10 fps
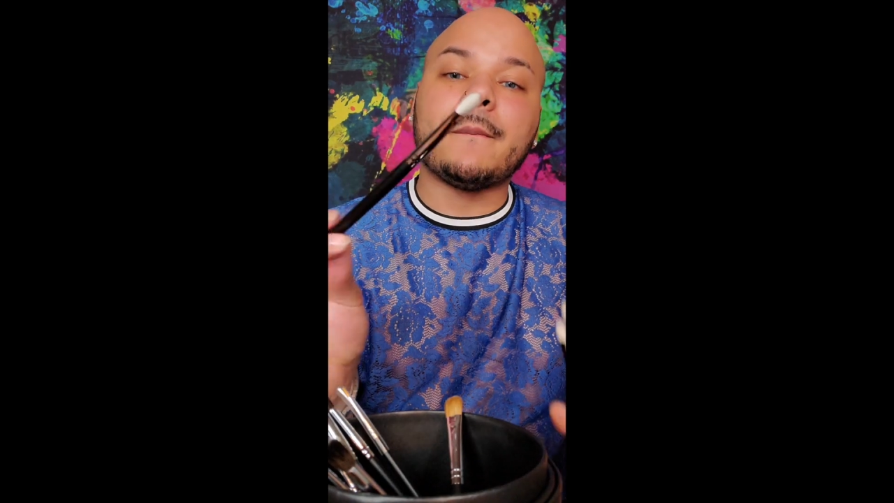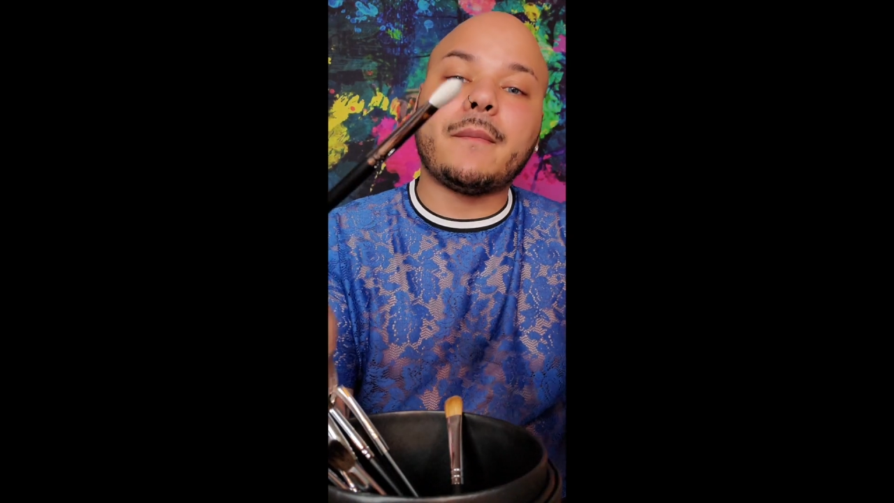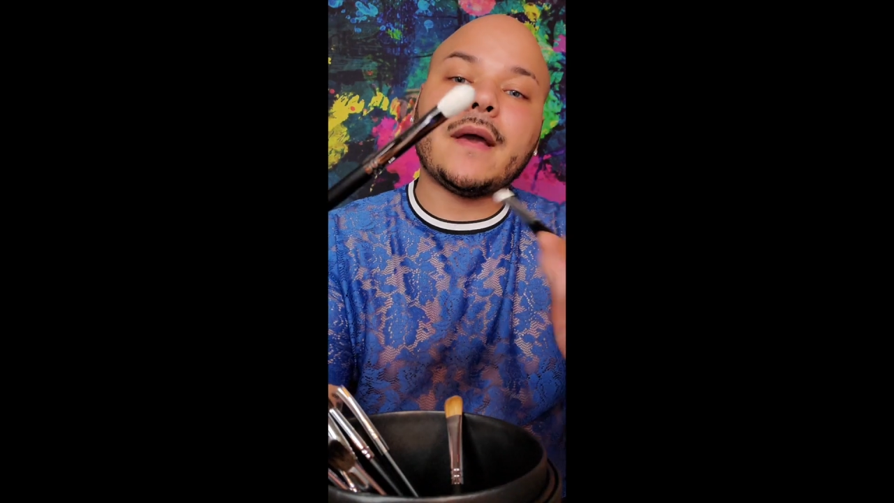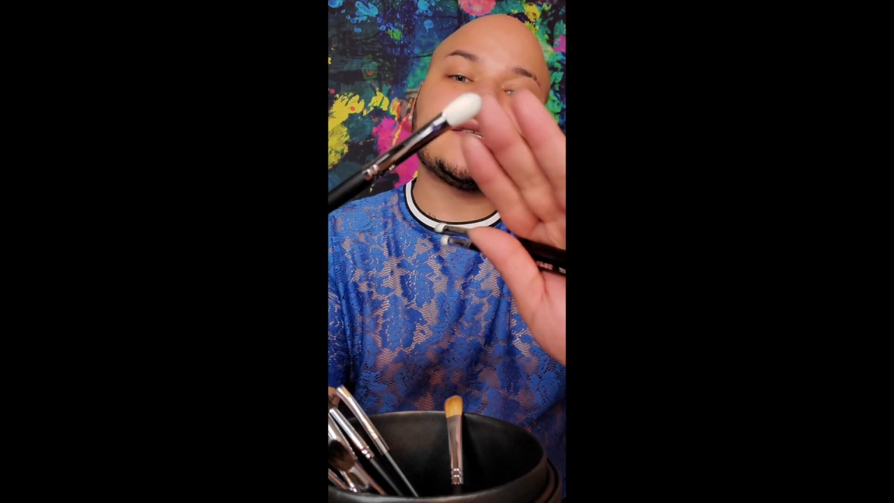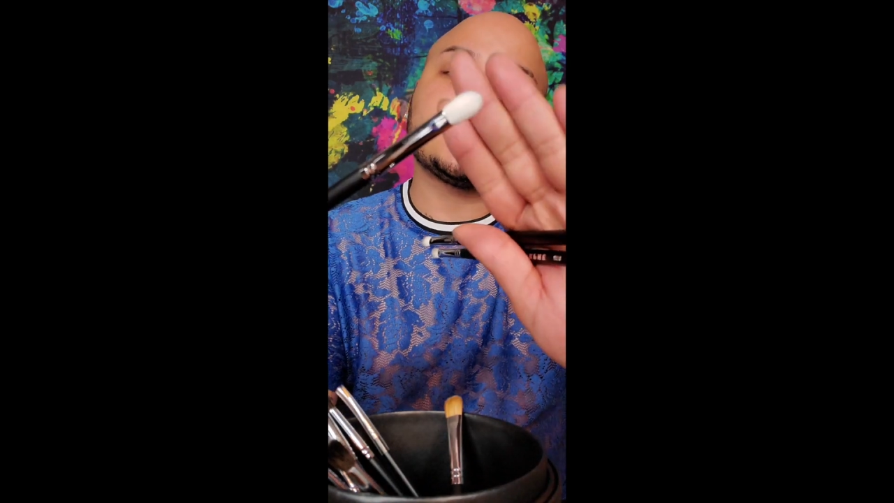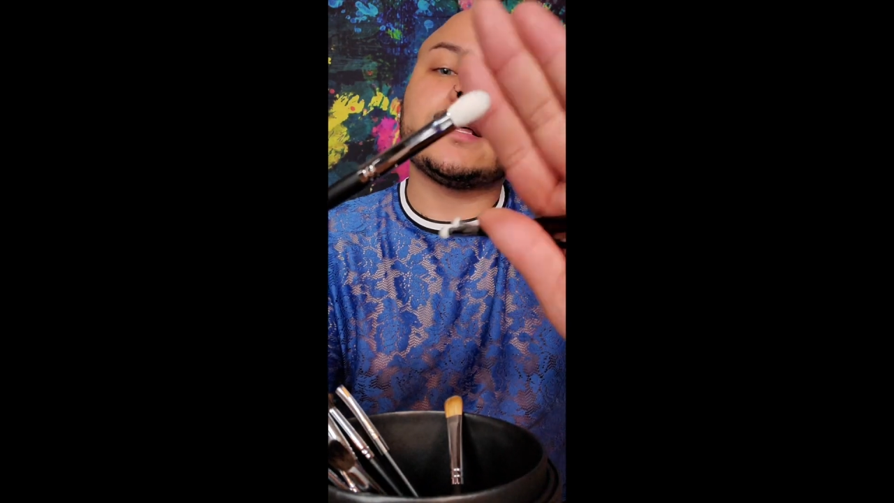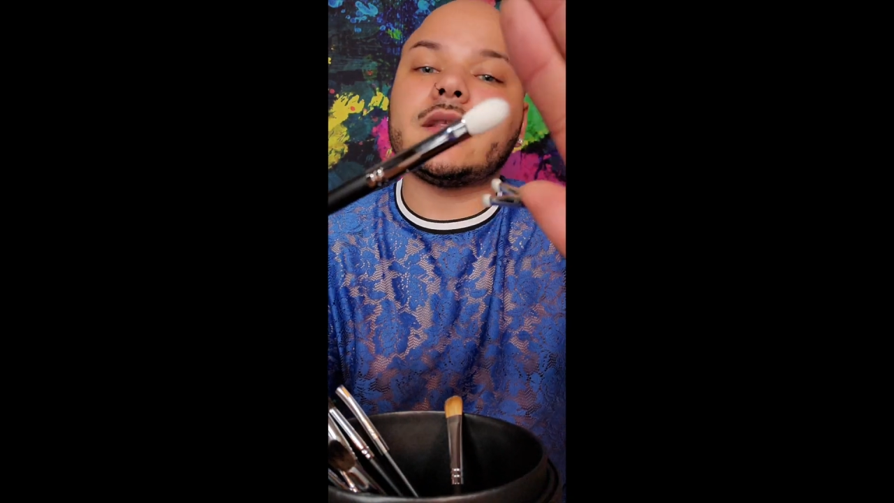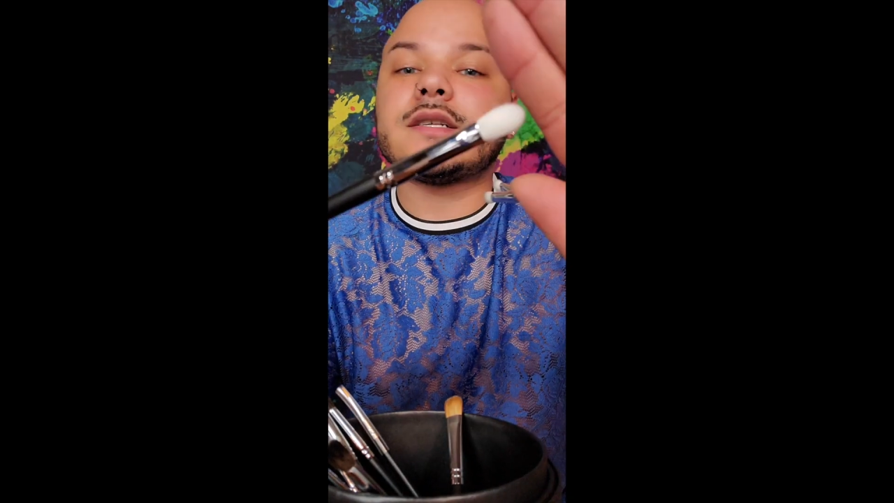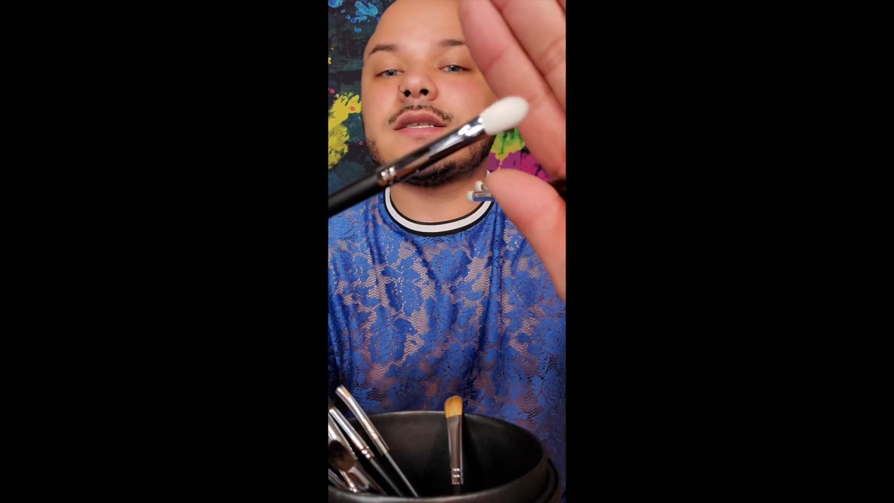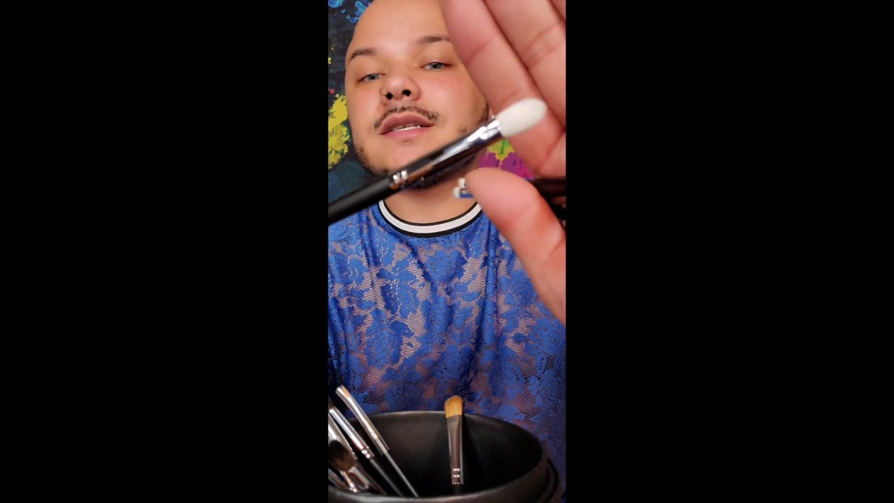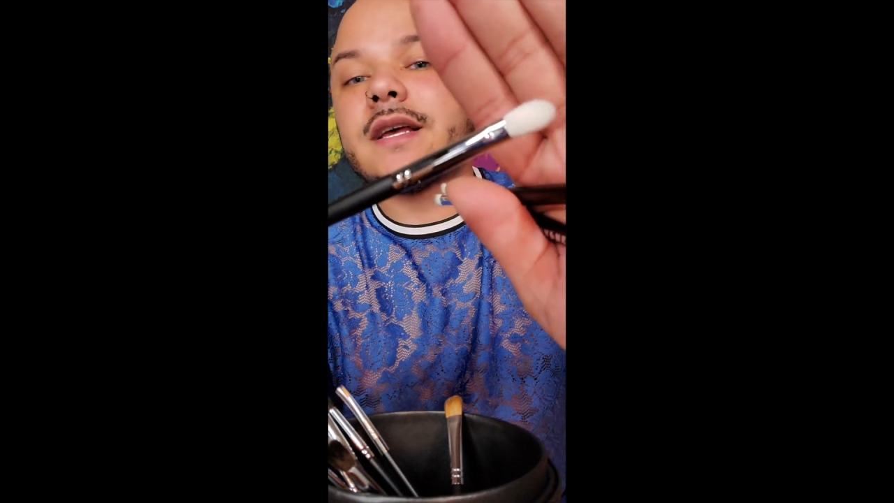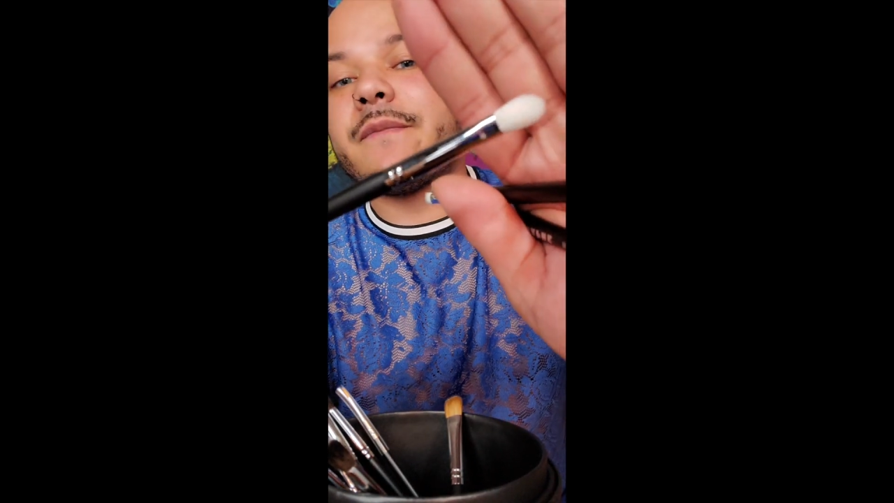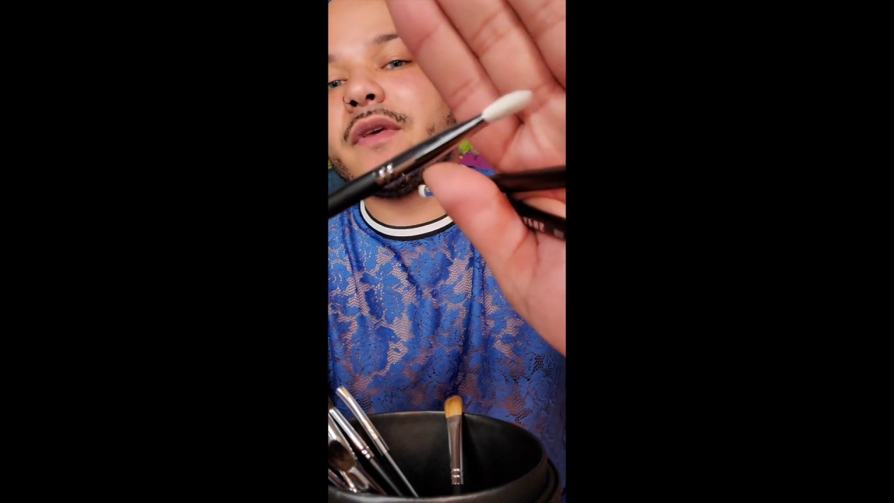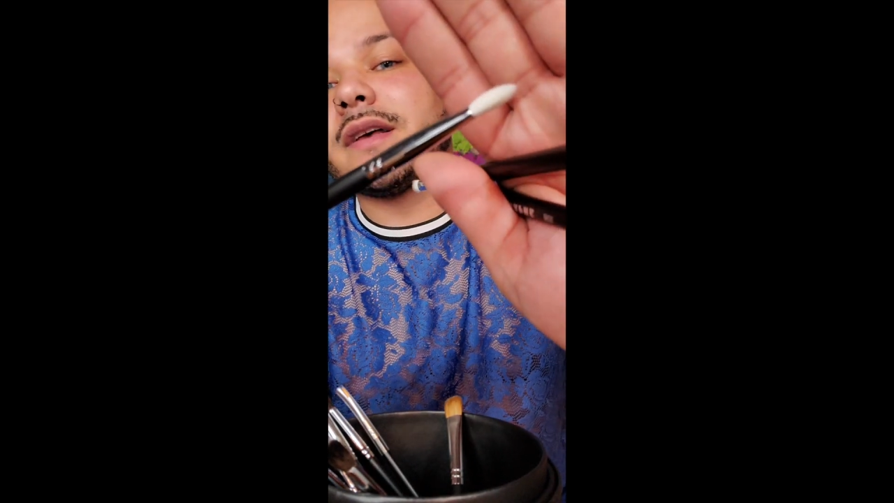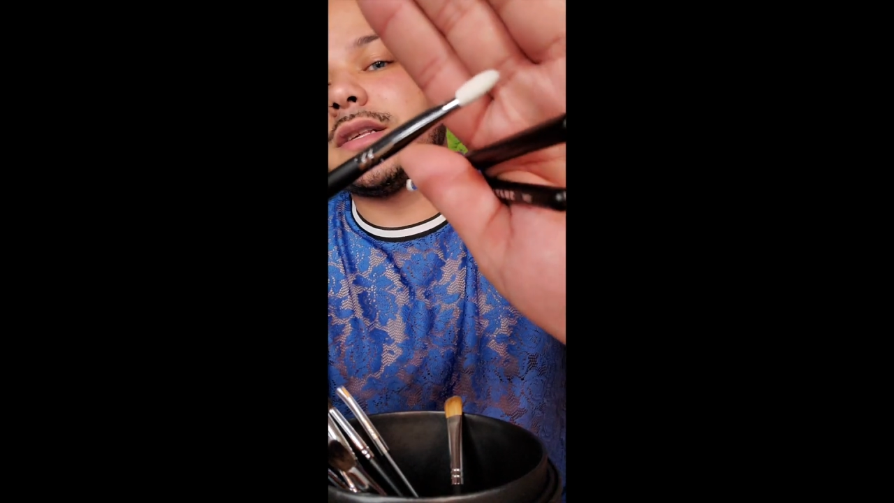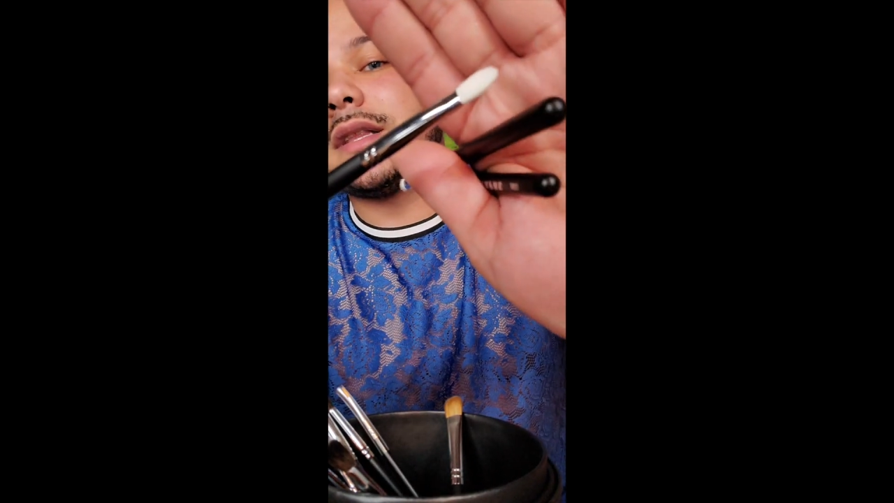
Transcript: Basically, this is the same thing as the